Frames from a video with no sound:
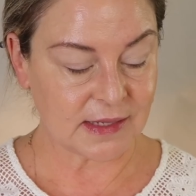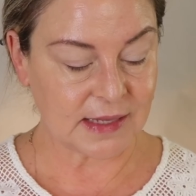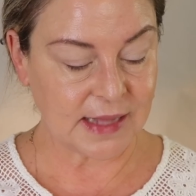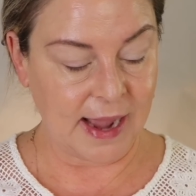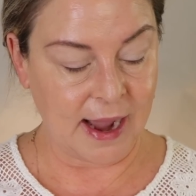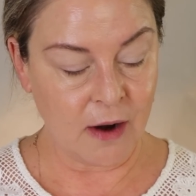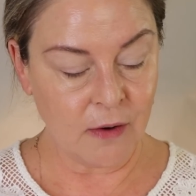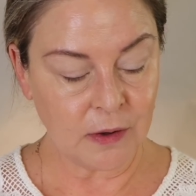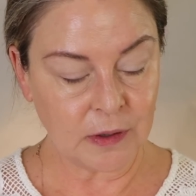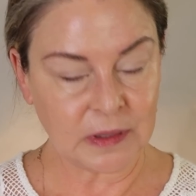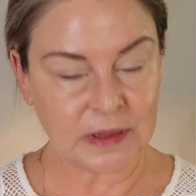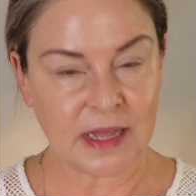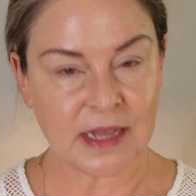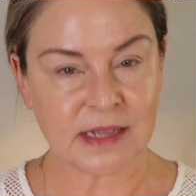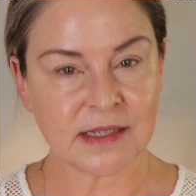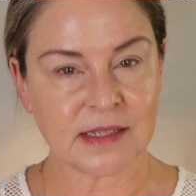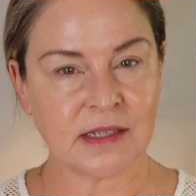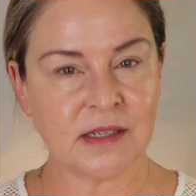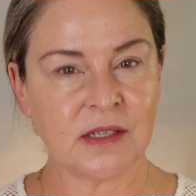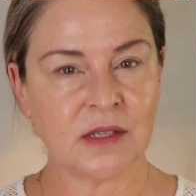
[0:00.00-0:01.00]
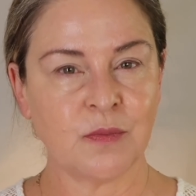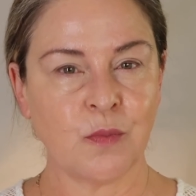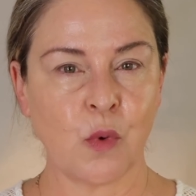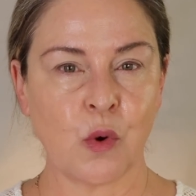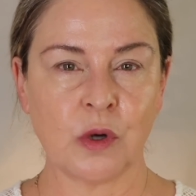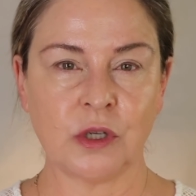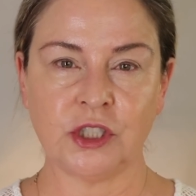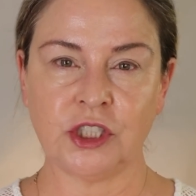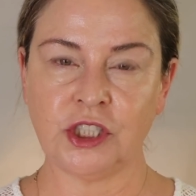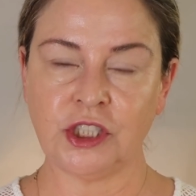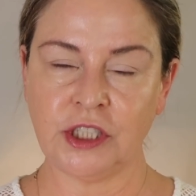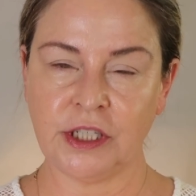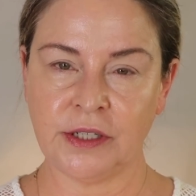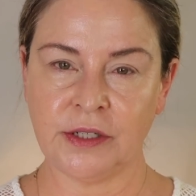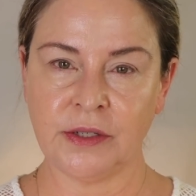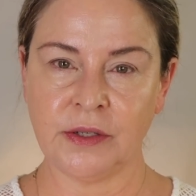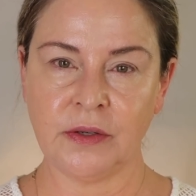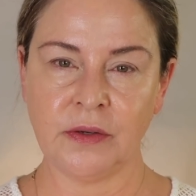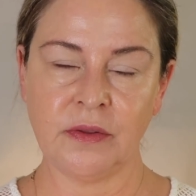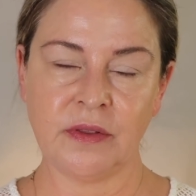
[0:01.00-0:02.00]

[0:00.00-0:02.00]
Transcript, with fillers: The Hourglass is more sheer